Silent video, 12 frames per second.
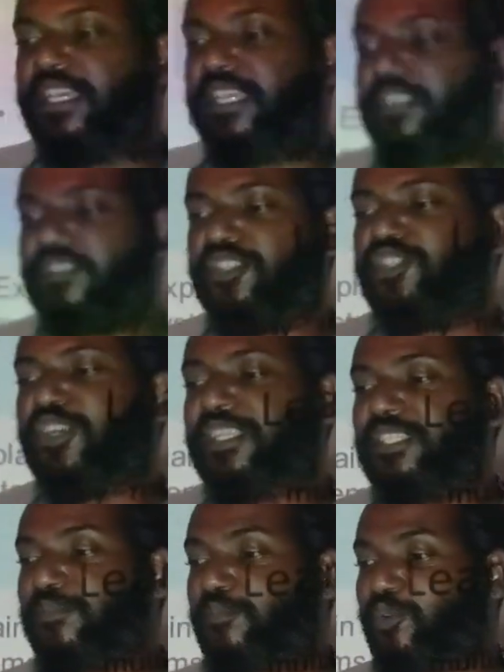in the
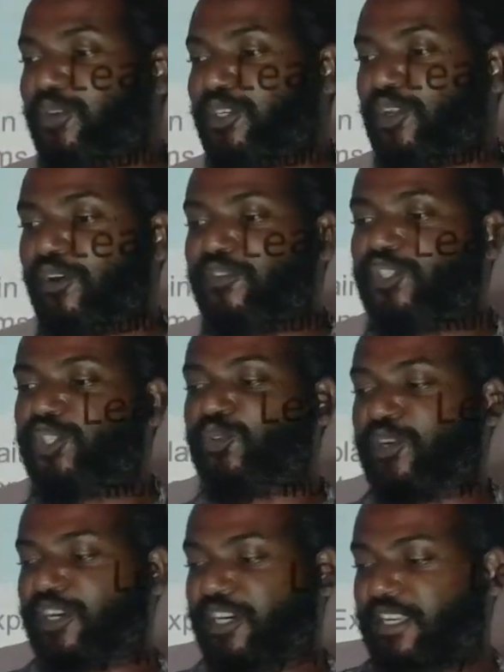transport of
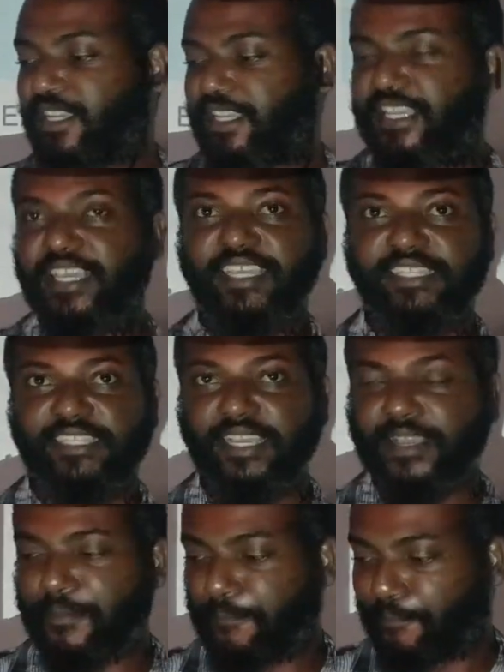sugar in
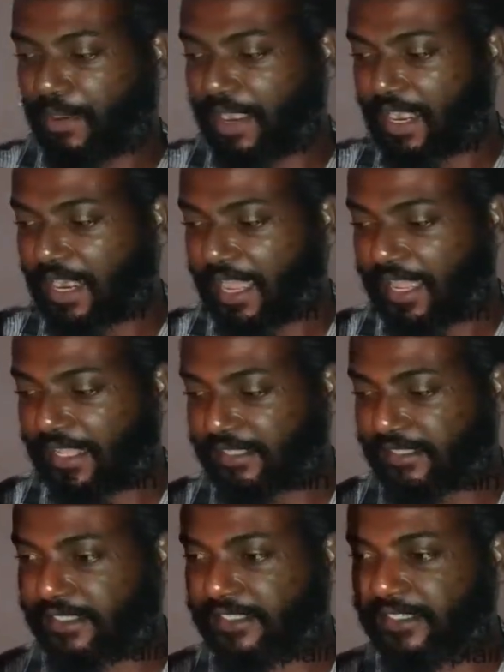
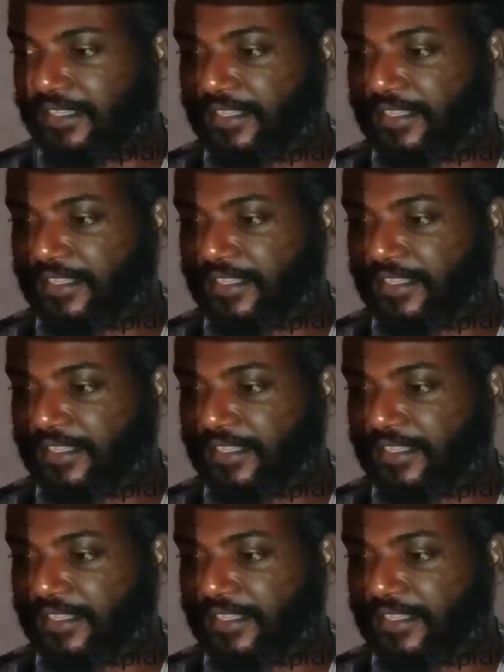plants.